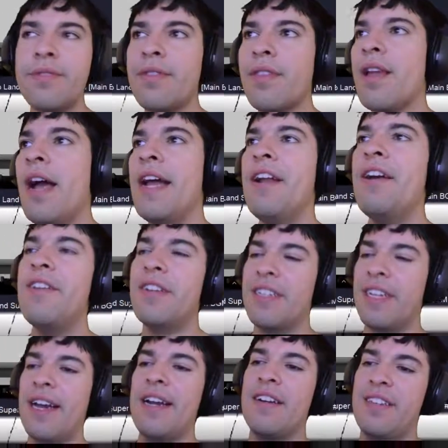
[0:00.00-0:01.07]
I know there's
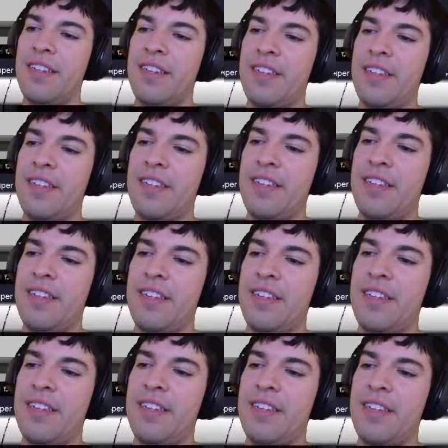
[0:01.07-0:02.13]
lighter solutions out
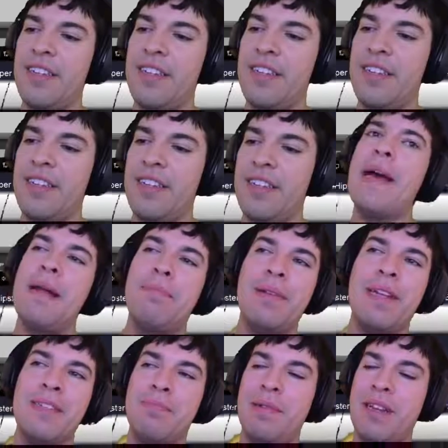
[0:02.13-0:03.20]
there, just like Notepad++
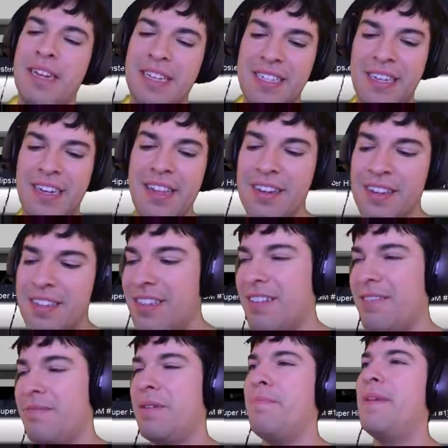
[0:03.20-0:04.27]
and other
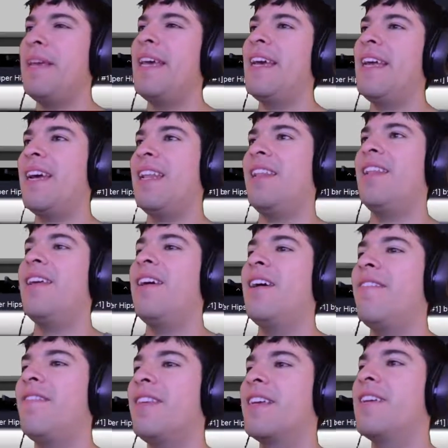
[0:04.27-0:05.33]
stuff, but man, I
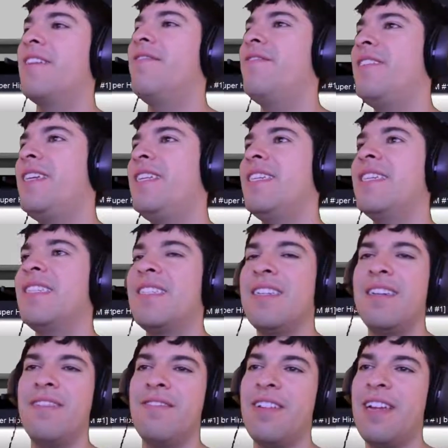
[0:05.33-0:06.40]
love the convenience
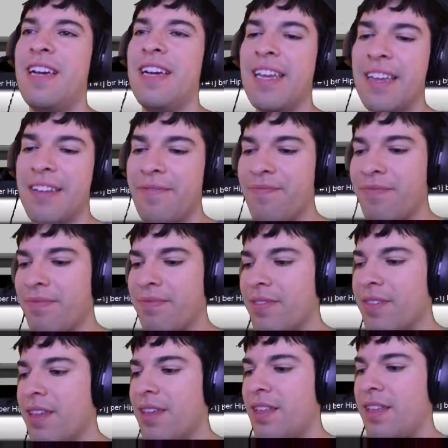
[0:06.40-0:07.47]
of like
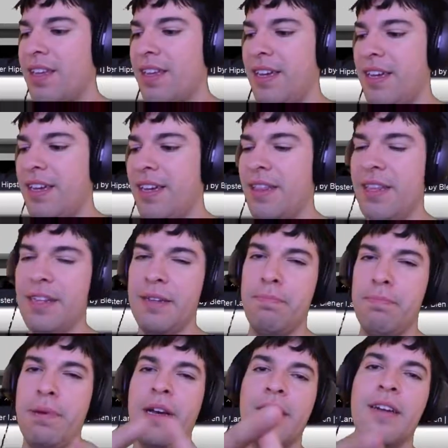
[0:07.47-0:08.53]
the
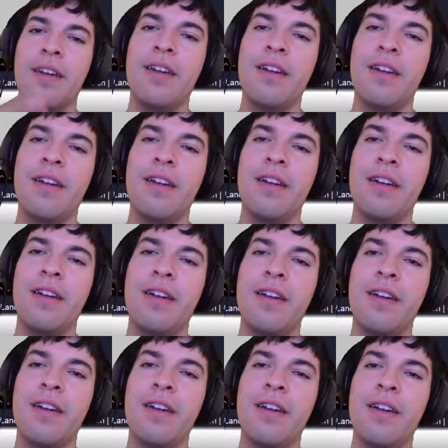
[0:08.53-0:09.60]
debugger and
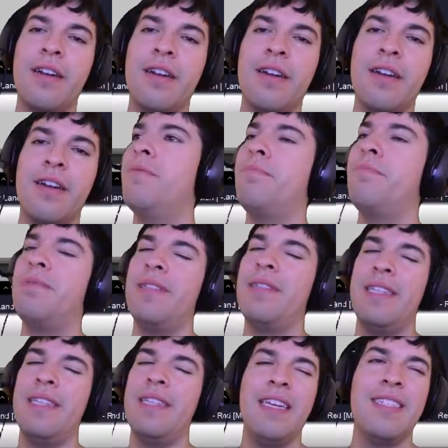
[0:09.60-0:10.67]
like the
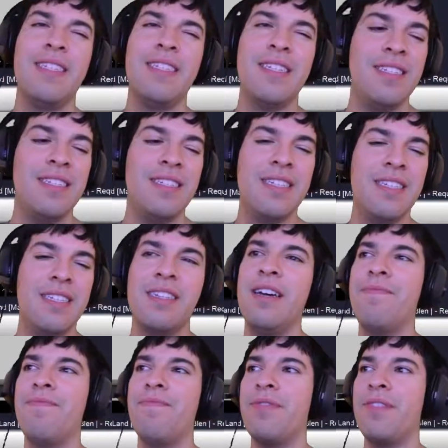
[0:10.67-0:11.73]
autocomplete and just the
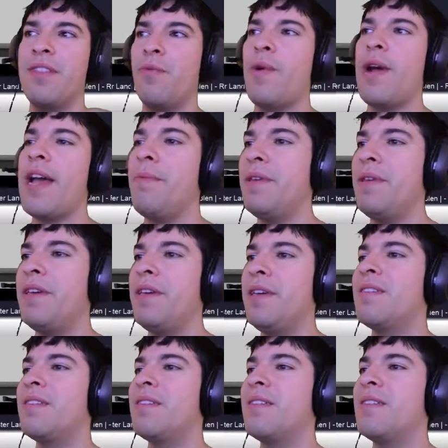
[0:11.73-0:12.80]
way I'm used to
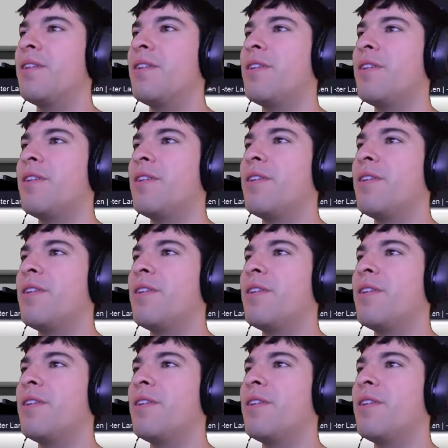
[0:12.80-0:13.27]
programming.